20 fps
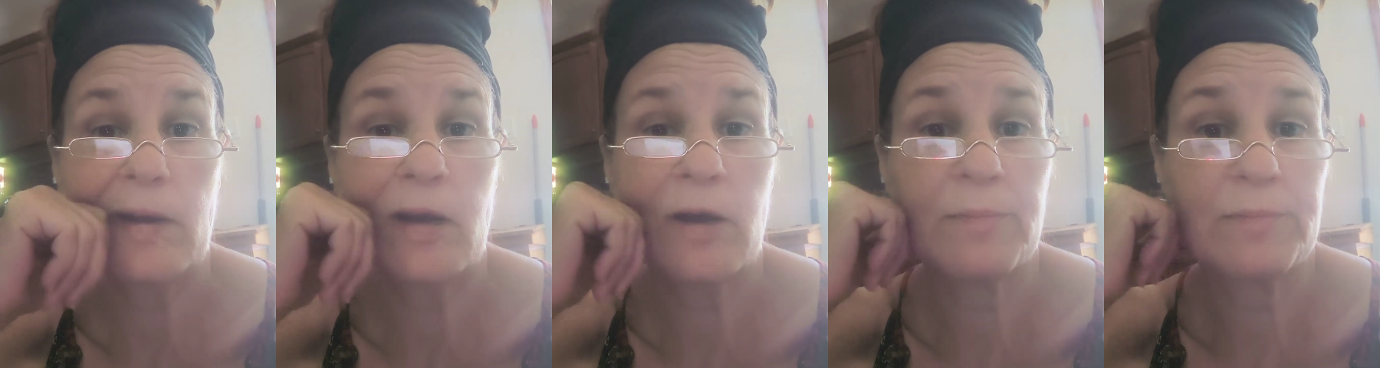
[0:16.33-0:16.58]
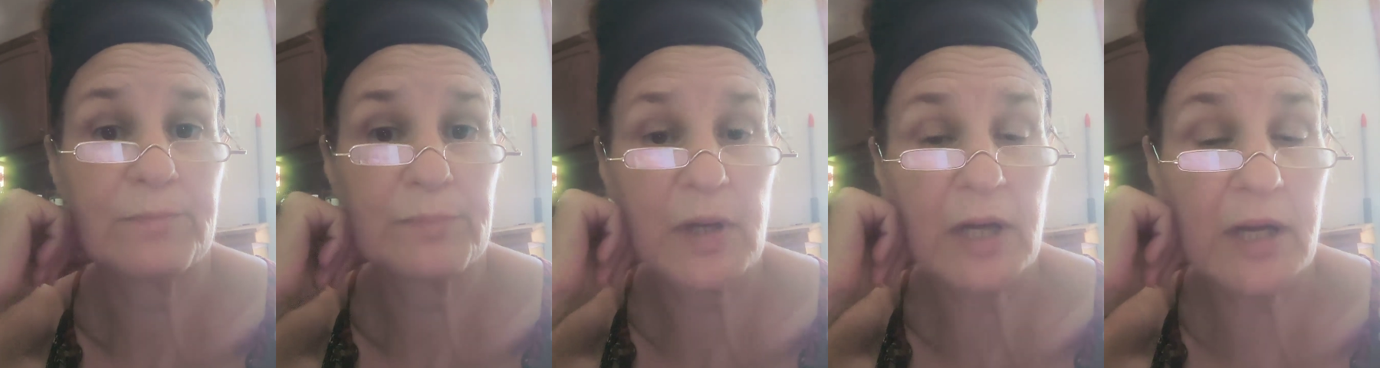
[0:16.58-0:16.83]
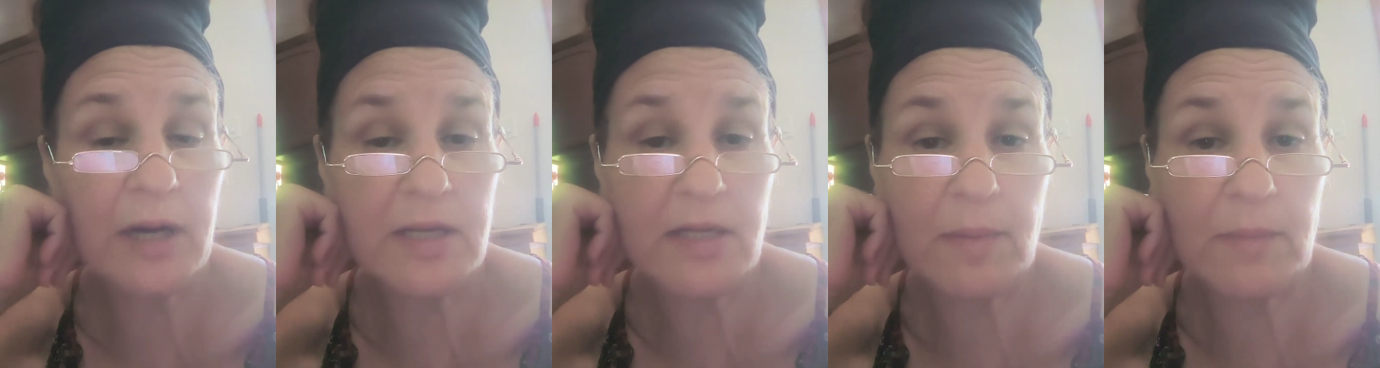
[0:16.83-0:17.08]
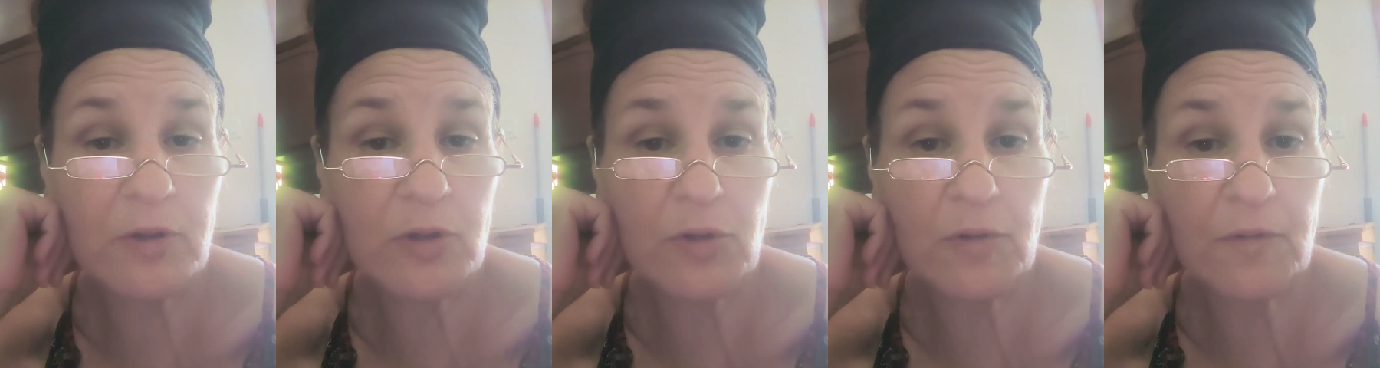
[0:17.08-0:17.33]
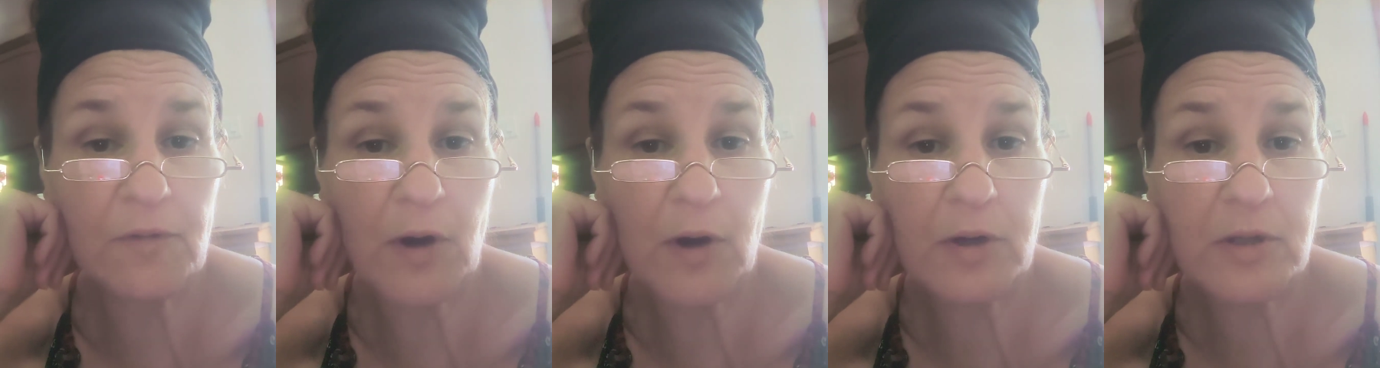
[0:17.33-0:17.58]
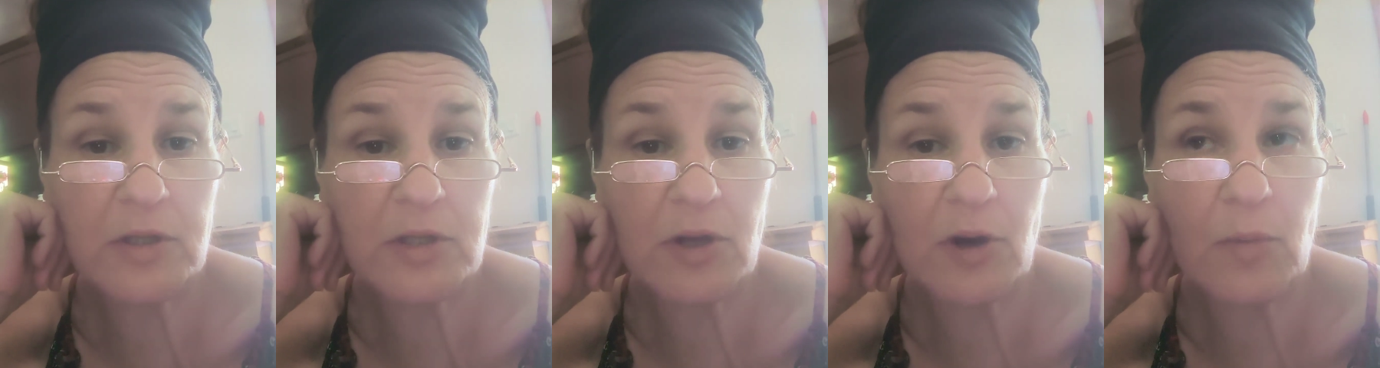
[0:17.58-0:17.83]
You know, because I'm too
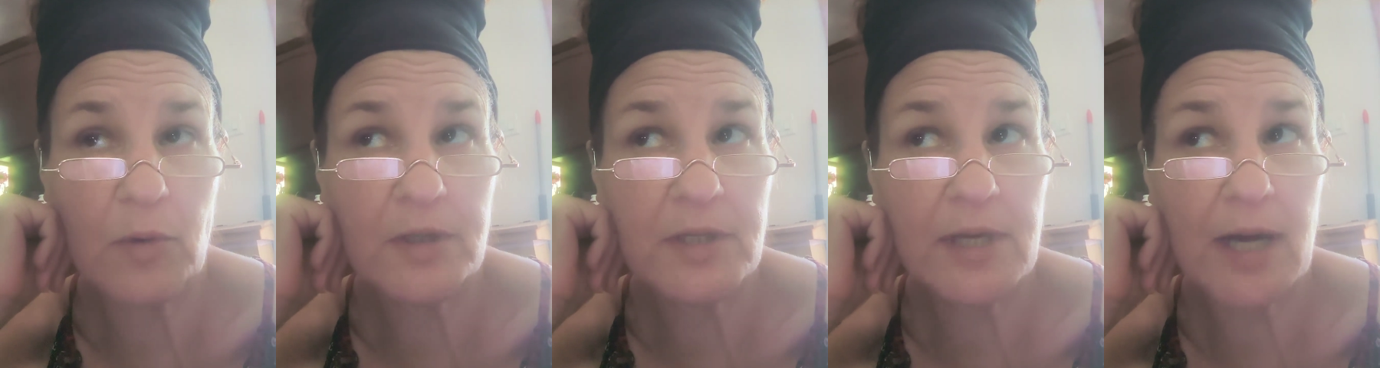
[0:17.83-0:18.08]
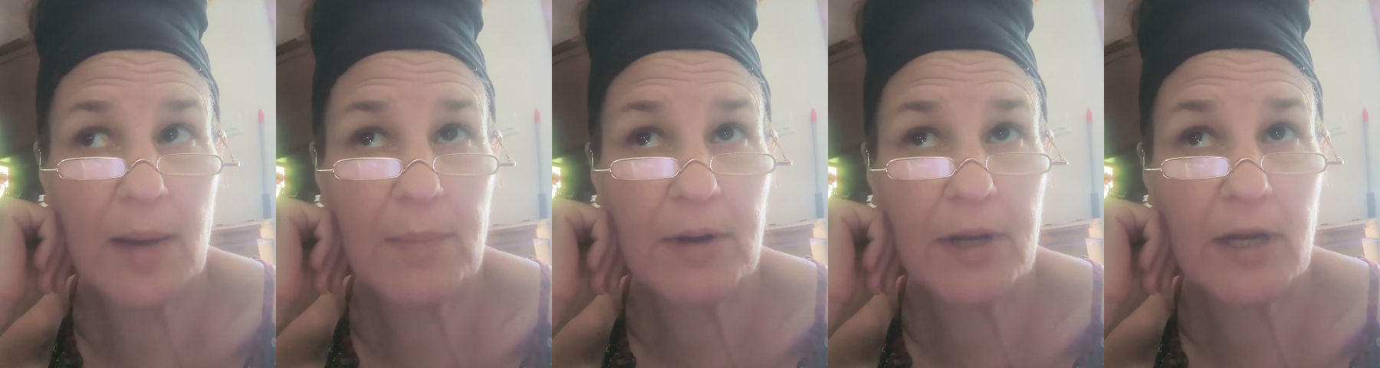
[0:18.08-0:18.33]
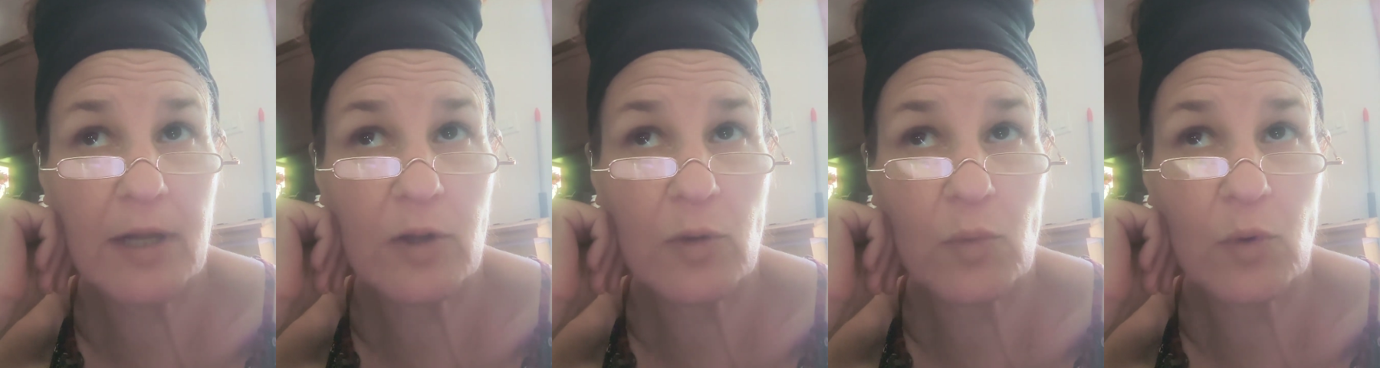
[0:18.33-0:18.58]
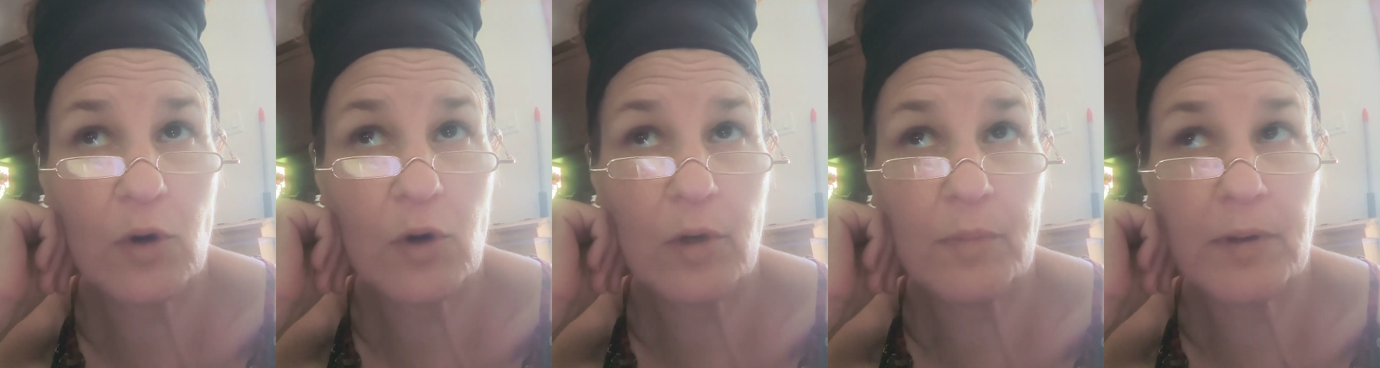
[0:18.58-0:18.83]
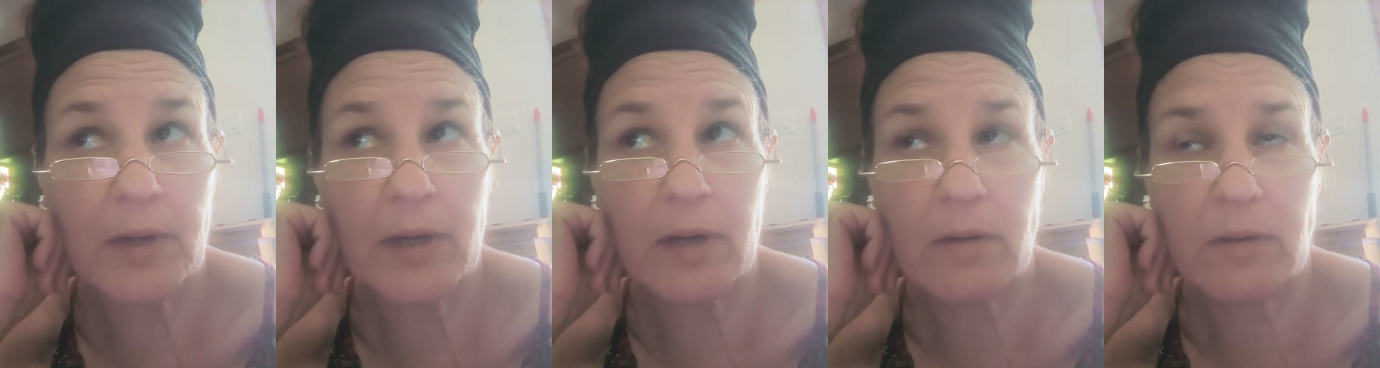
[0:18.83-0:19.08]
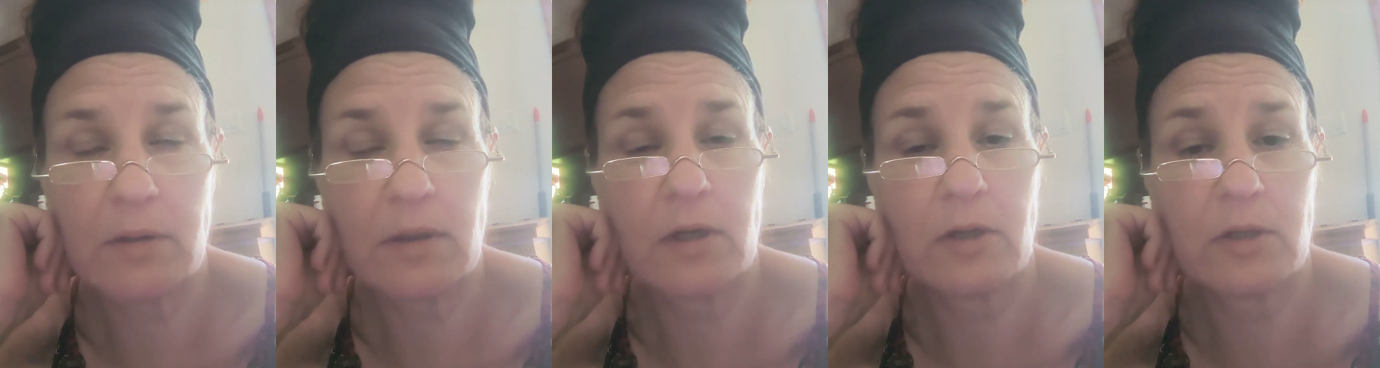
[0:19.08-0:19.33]
focused on what's happening in the world. Be like,
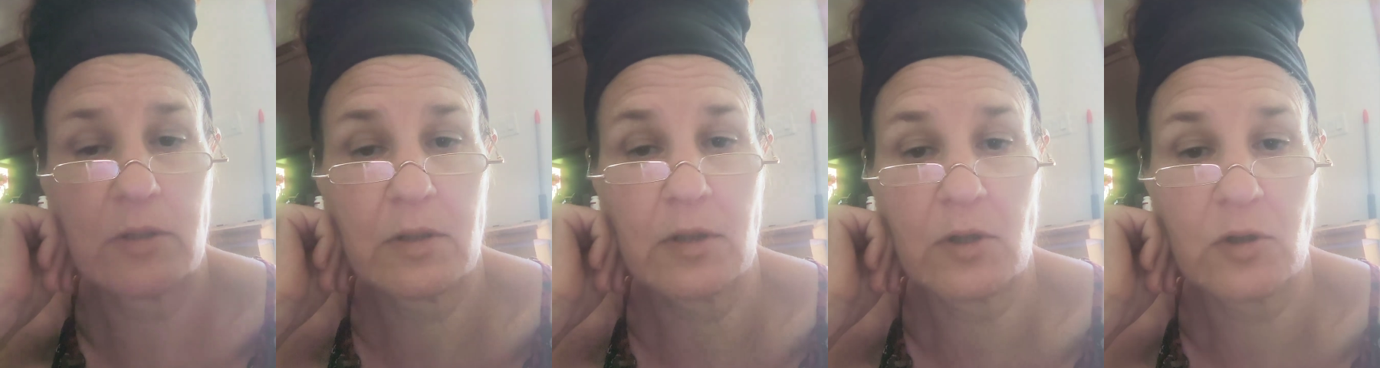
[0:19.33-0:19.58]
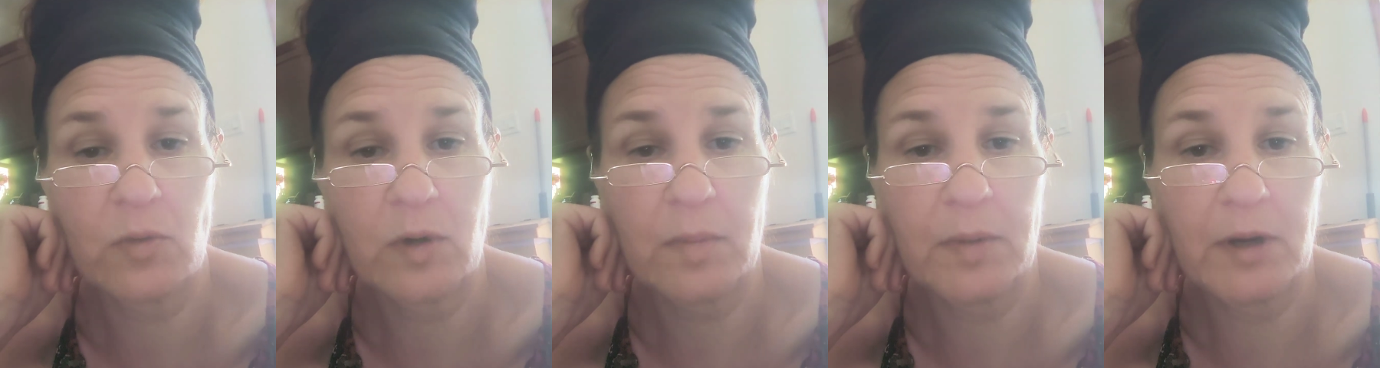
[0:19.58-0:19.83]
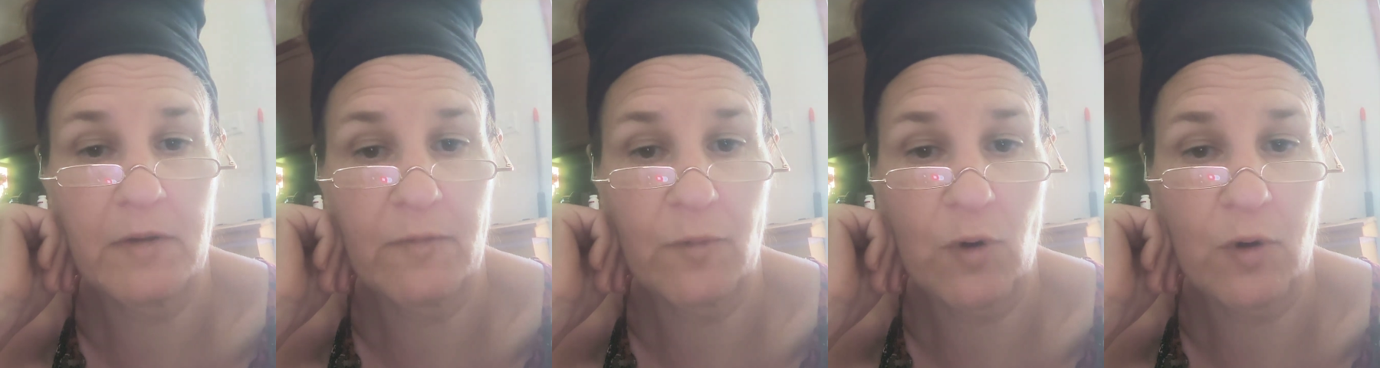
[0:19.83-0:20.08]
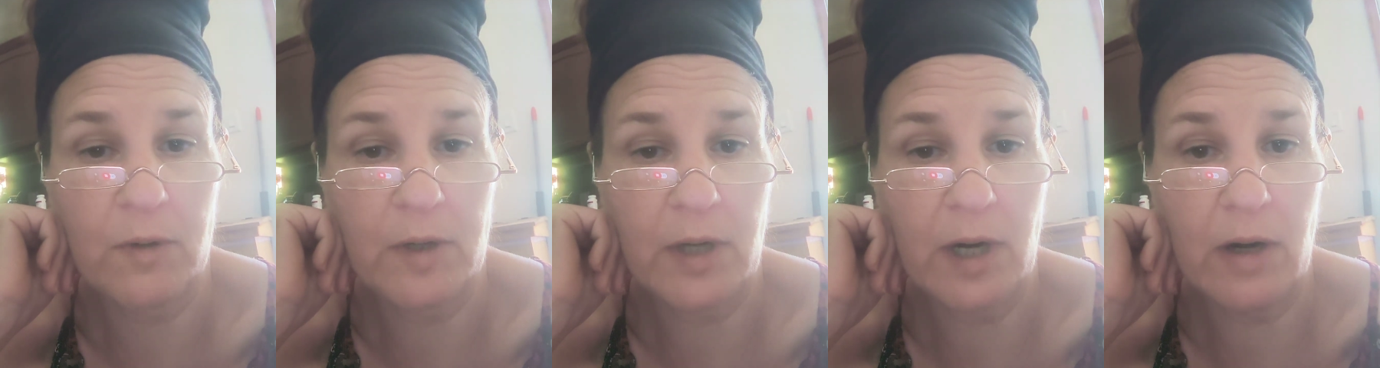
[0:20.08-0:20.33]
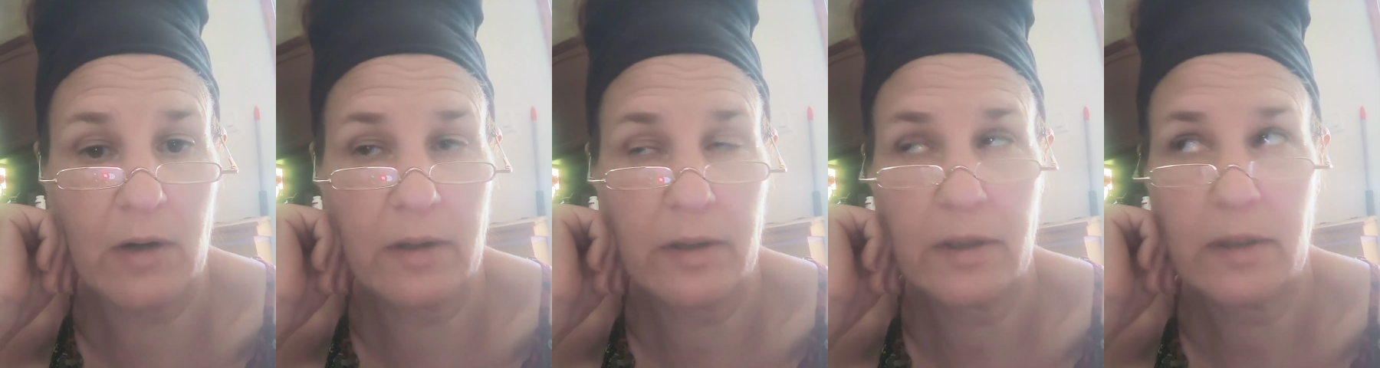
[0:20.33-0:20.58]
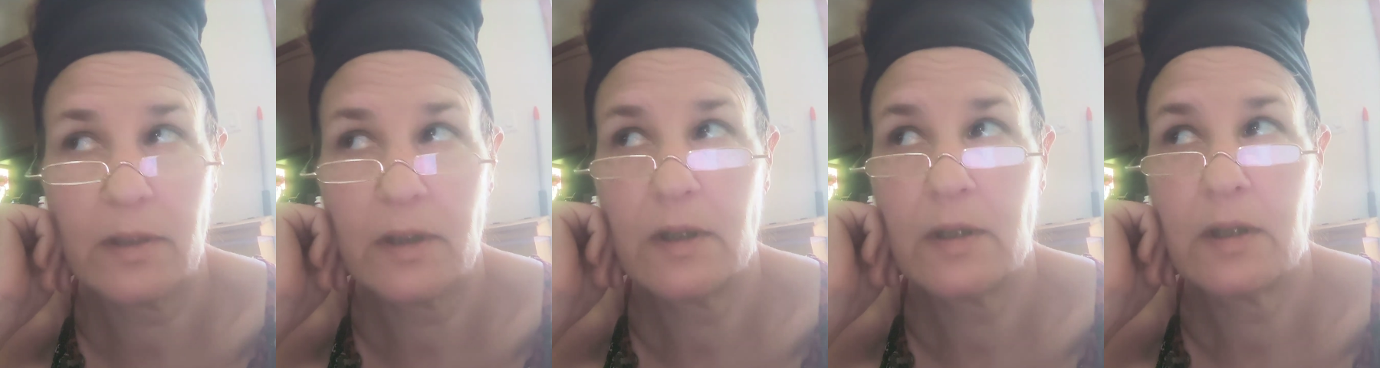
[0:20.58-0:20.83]
not you, don't you want to be informed, Karen?